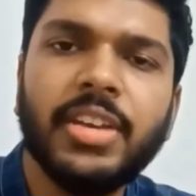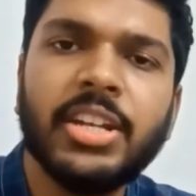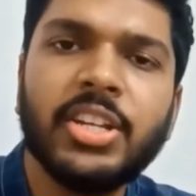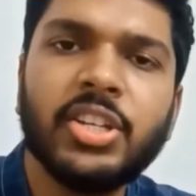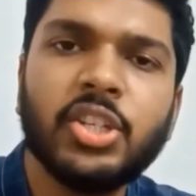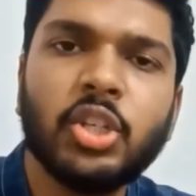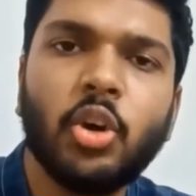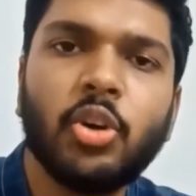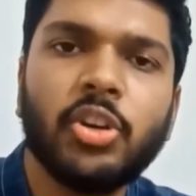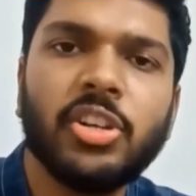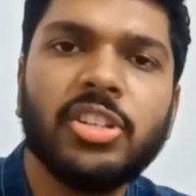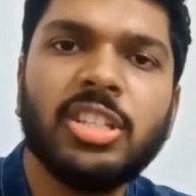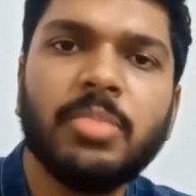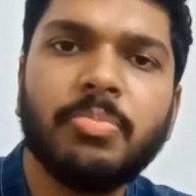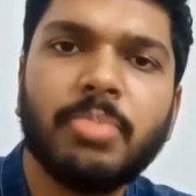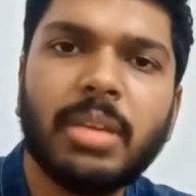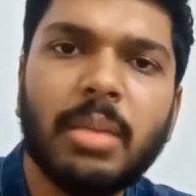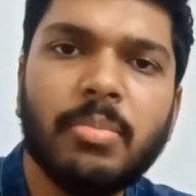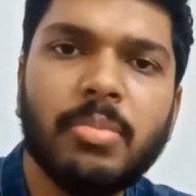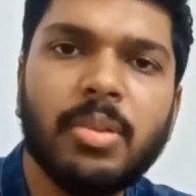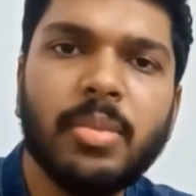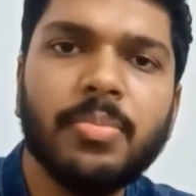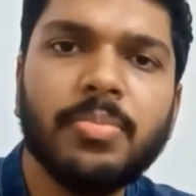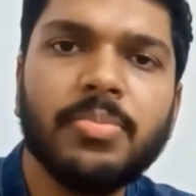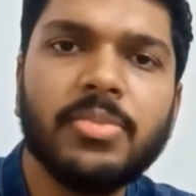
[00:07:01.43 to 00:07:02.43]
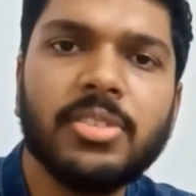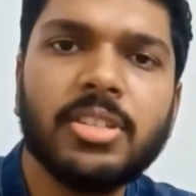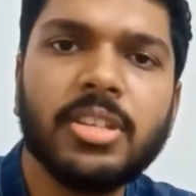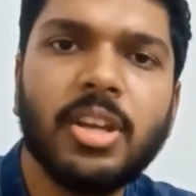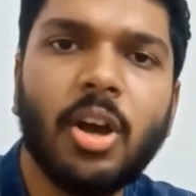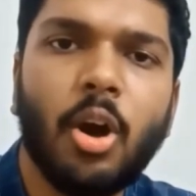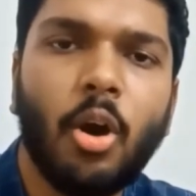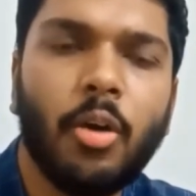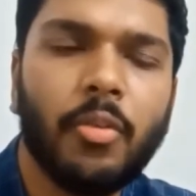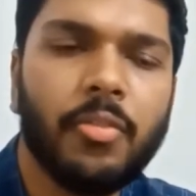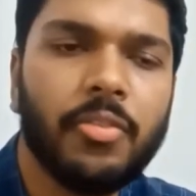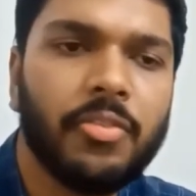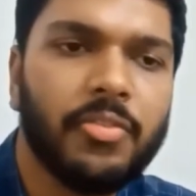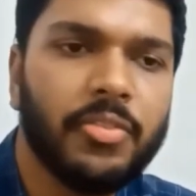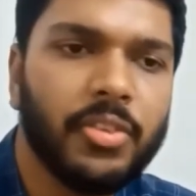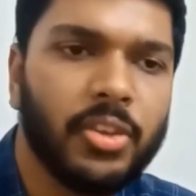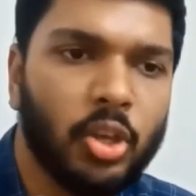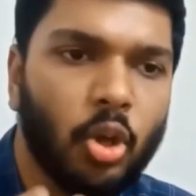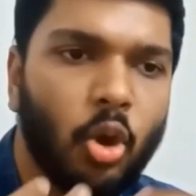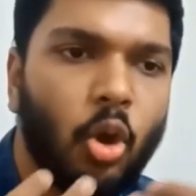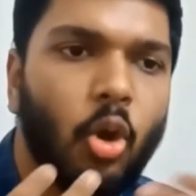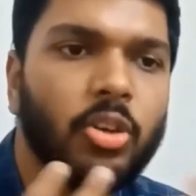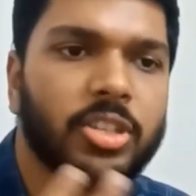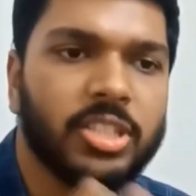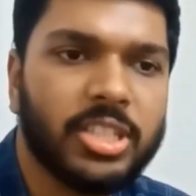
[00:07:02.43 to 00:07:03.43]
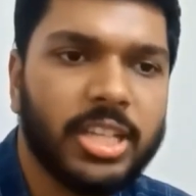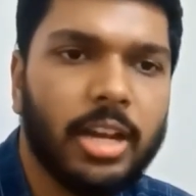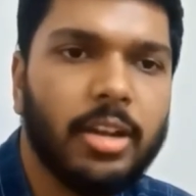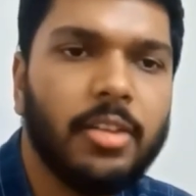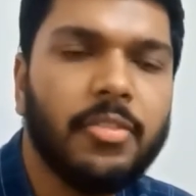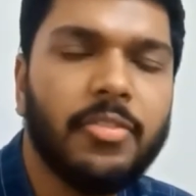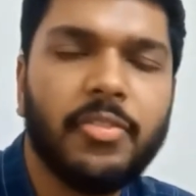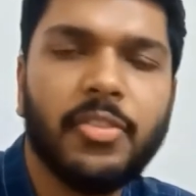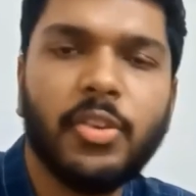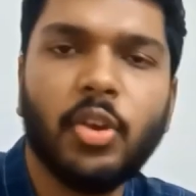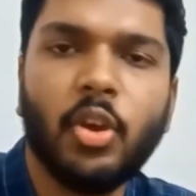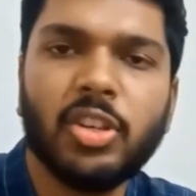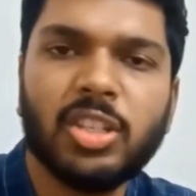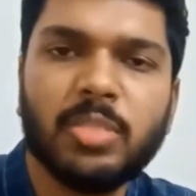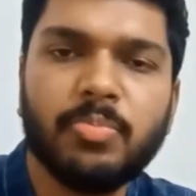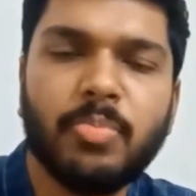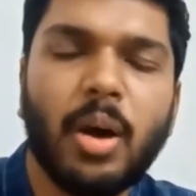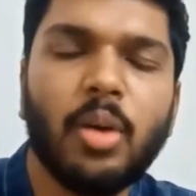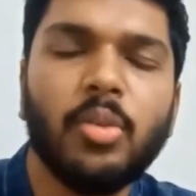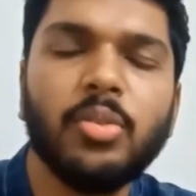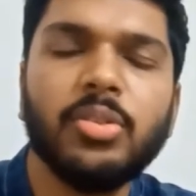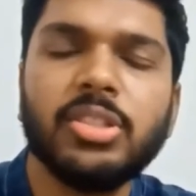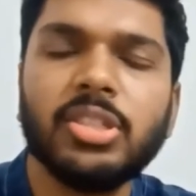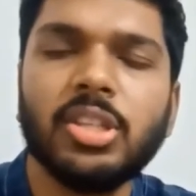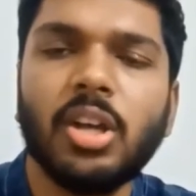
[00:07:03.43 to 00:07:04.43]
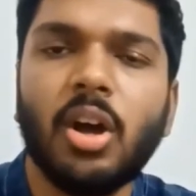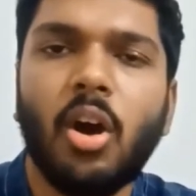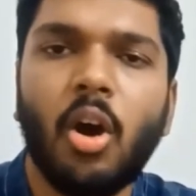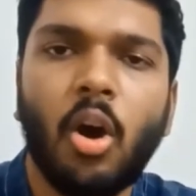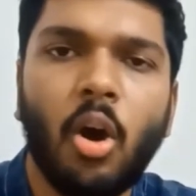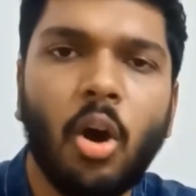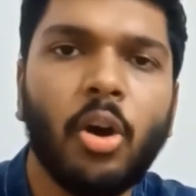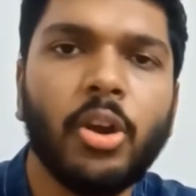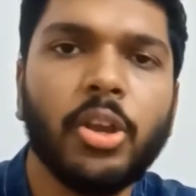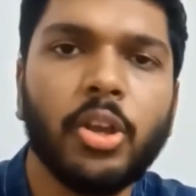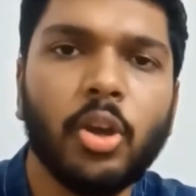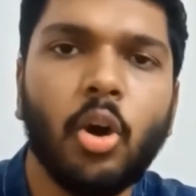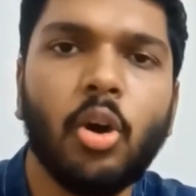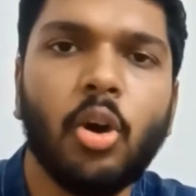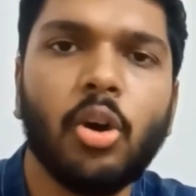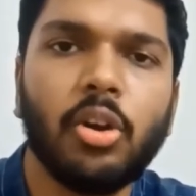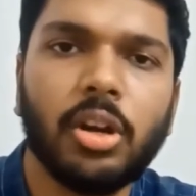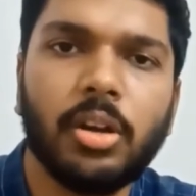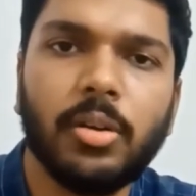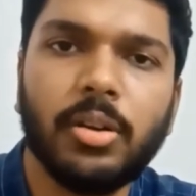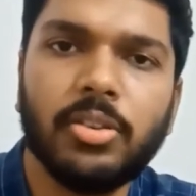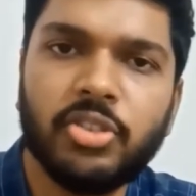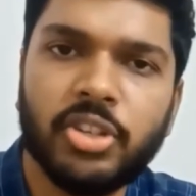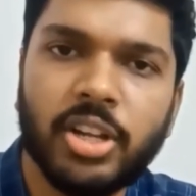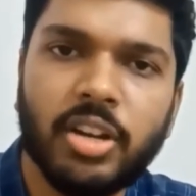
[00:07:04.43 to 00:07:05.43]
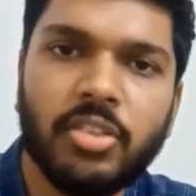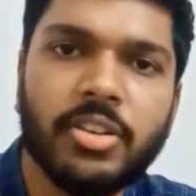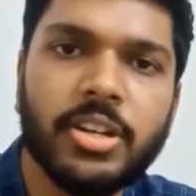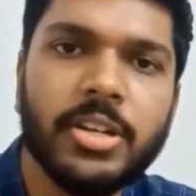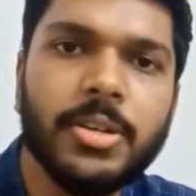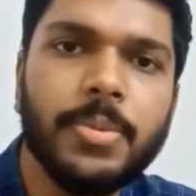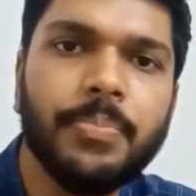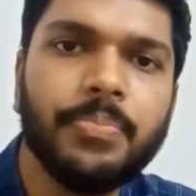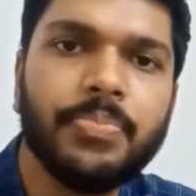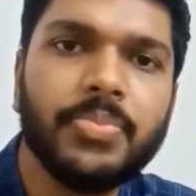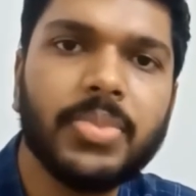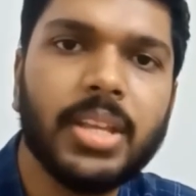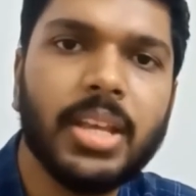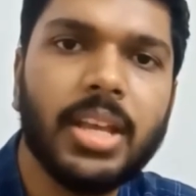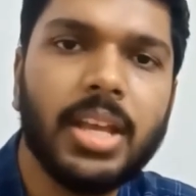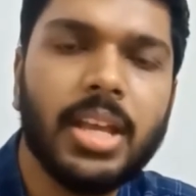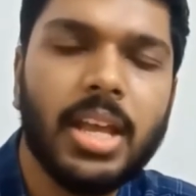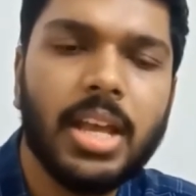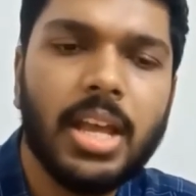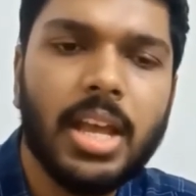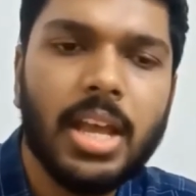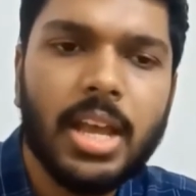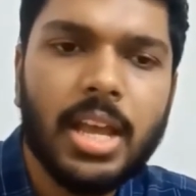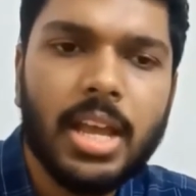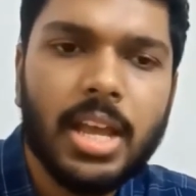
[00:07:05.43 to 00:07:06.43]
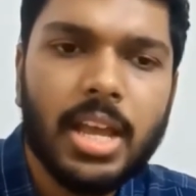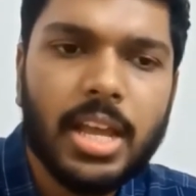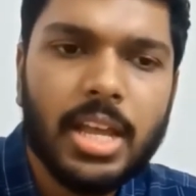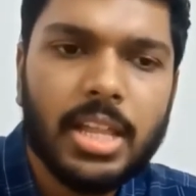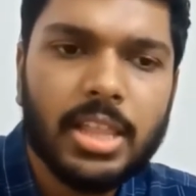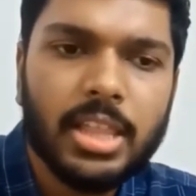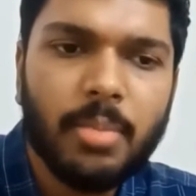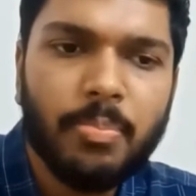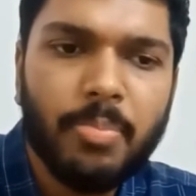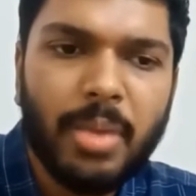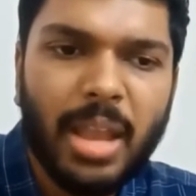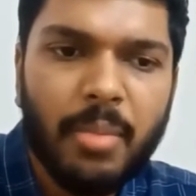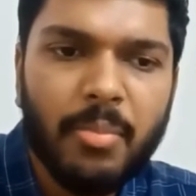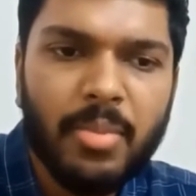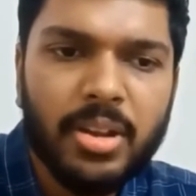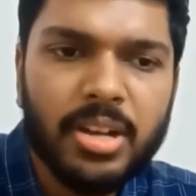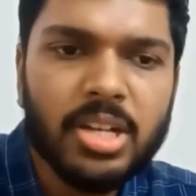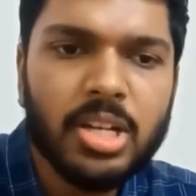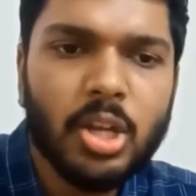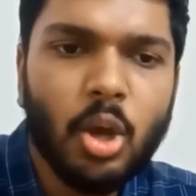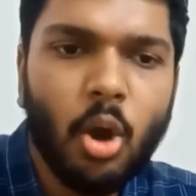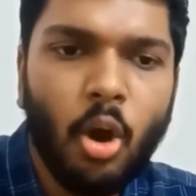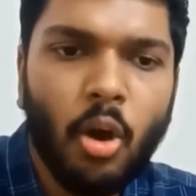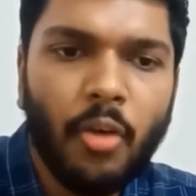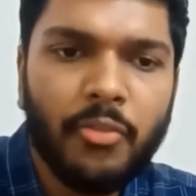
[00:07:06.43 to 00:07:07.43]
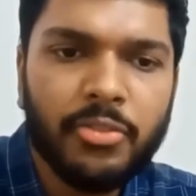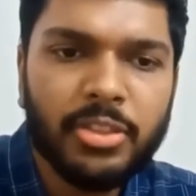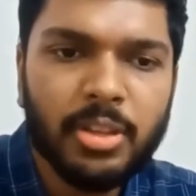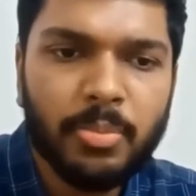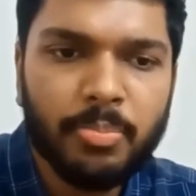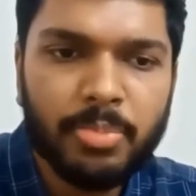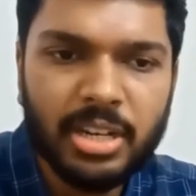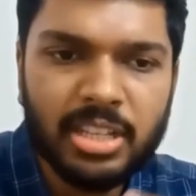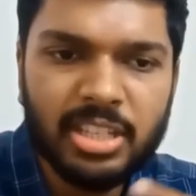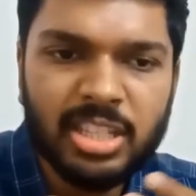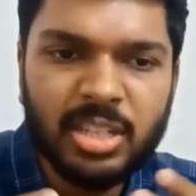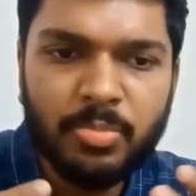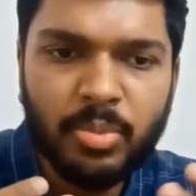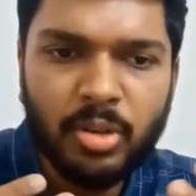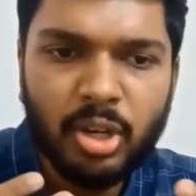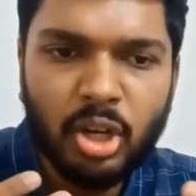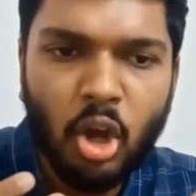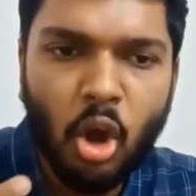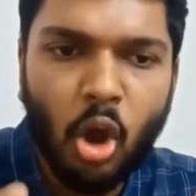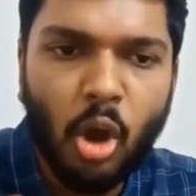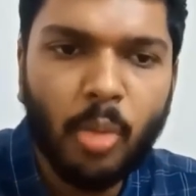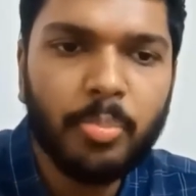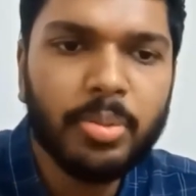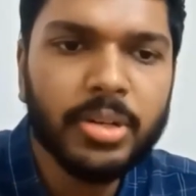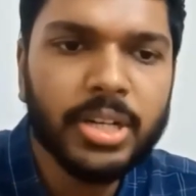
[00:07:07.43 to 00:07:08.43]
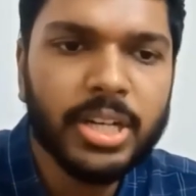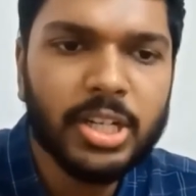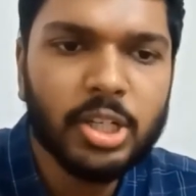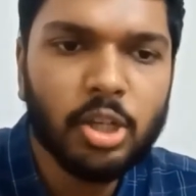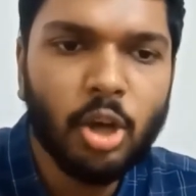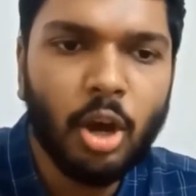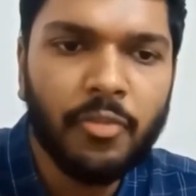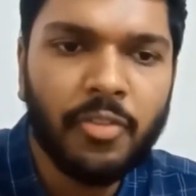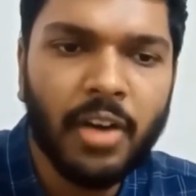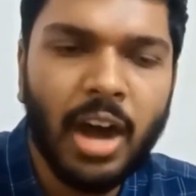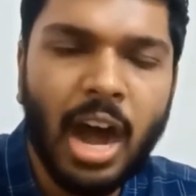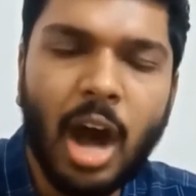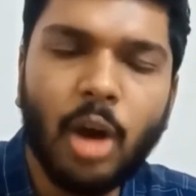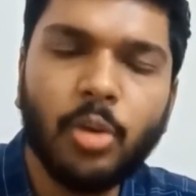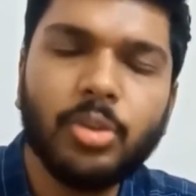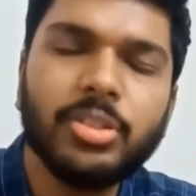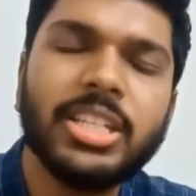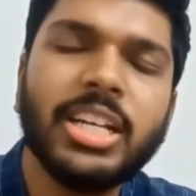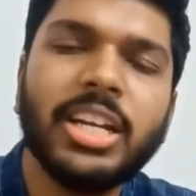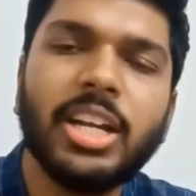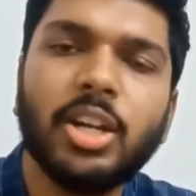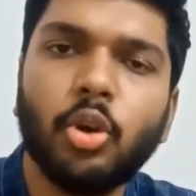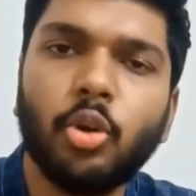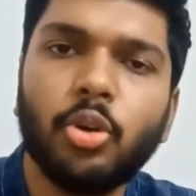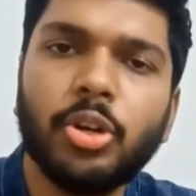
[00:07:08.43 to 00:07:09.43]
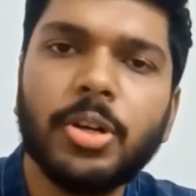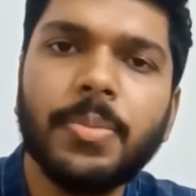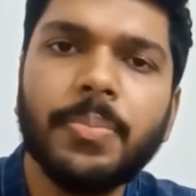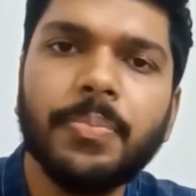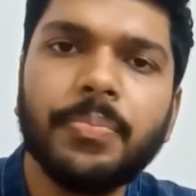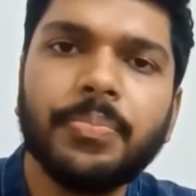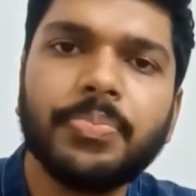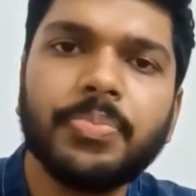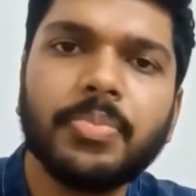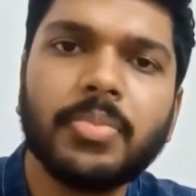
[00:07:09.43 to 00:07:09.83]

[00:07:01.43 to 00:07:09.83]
insurance premiums of yourself, your spouse, or your children, the payment of the principal component of a housing loan,